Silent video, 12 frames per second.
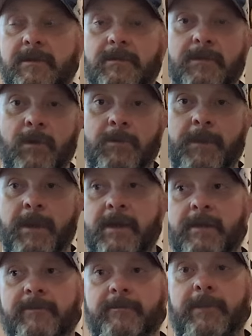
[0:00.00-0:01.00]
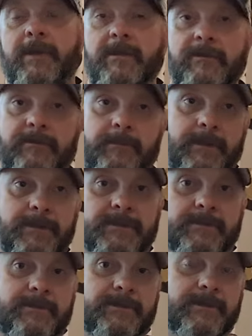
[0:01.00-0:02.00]
you know, notepads and pens and
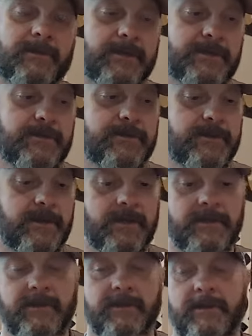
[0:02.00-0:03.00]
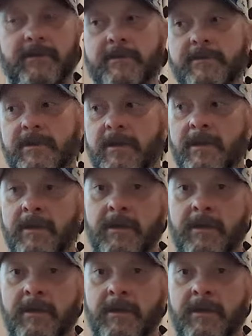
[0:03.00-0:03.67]
pencils and erasers and calculators.